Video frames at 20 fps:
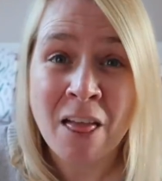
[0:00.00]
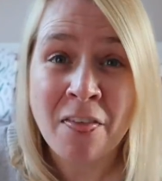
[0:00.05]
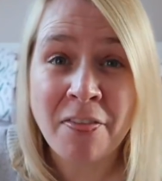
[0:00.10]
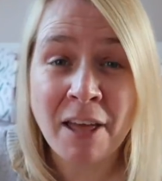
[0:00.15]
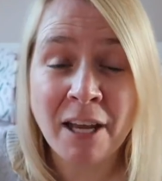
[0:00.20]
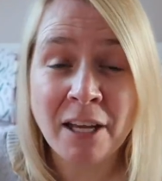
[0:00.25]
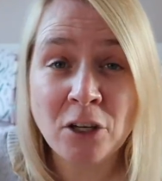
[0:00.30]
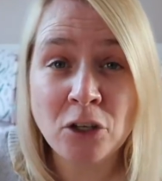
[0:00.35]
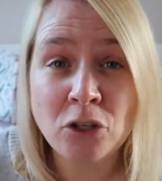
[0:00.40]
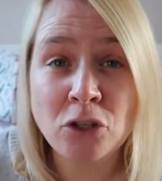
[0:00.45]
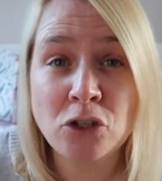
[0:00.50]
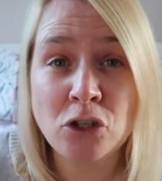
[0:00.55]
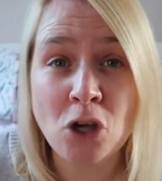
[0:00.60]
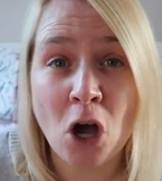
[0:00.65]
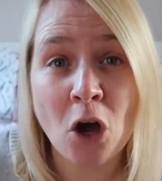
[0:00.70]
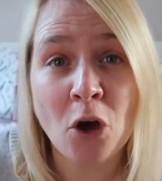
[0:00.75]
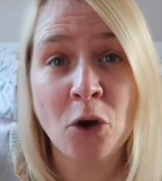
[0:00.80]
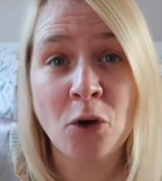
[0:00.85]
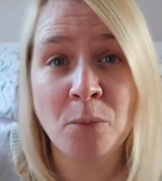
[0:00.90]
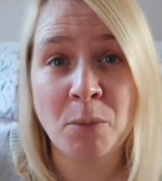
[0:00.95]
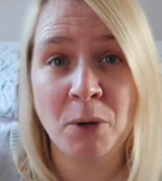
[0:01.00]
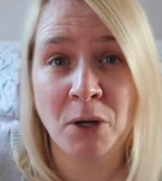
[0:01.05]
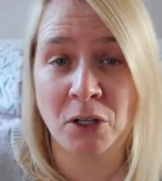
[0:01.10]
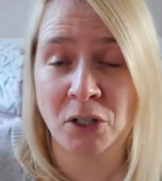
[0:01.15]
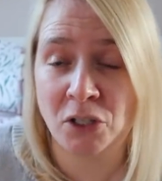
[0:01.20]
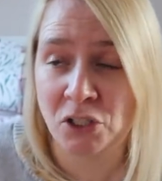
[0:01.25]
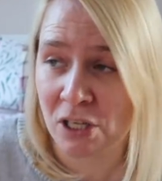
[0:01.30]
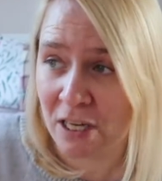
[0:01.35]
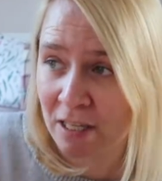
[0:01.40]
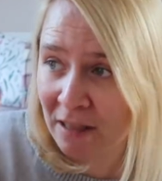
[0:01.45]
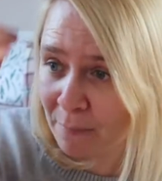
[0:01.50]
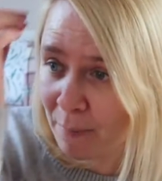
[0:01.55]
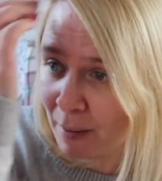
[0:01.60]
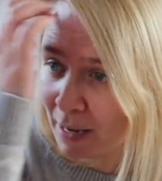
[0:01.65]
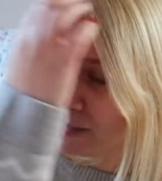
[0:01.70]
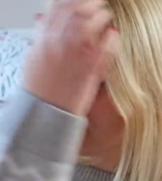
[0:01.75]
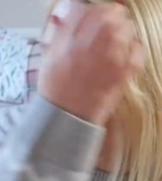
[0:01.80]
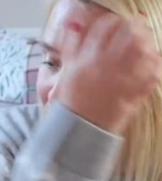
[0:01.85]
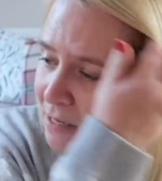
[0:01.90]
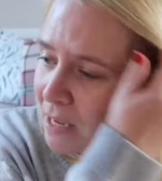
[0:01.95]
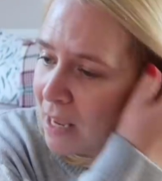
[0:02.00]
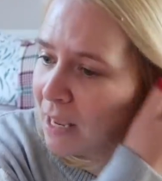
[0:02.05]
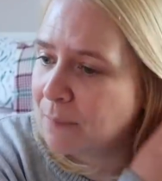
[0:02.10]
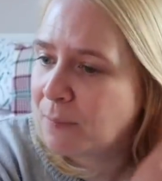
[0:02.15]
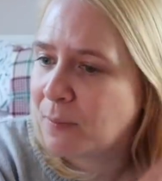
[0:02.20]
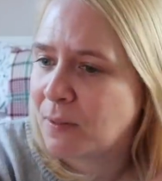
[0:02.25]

thanks so much in the past year,